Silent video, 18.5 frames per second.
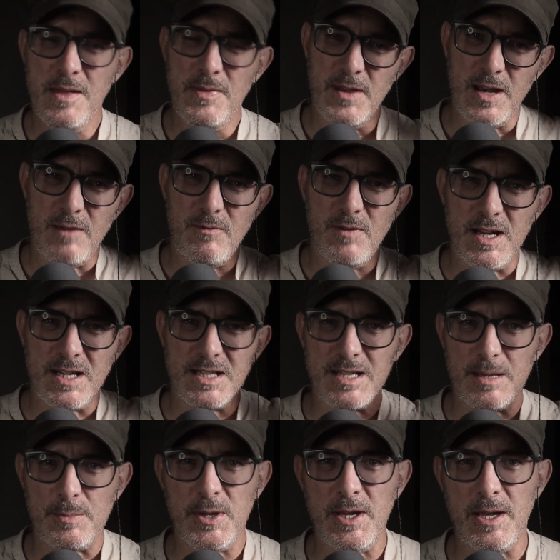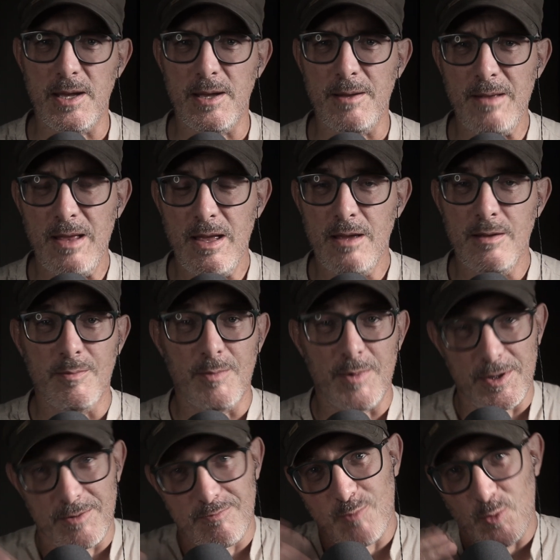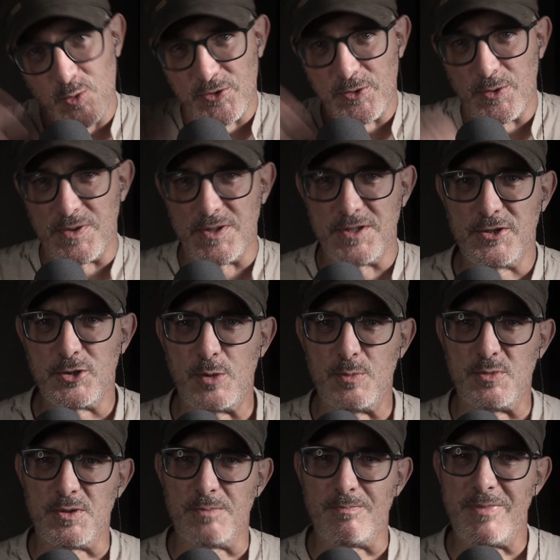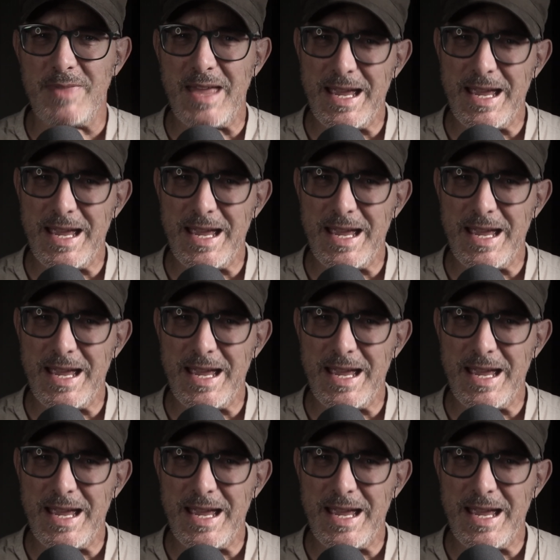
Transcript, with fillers: that I've linked up here and also in the description.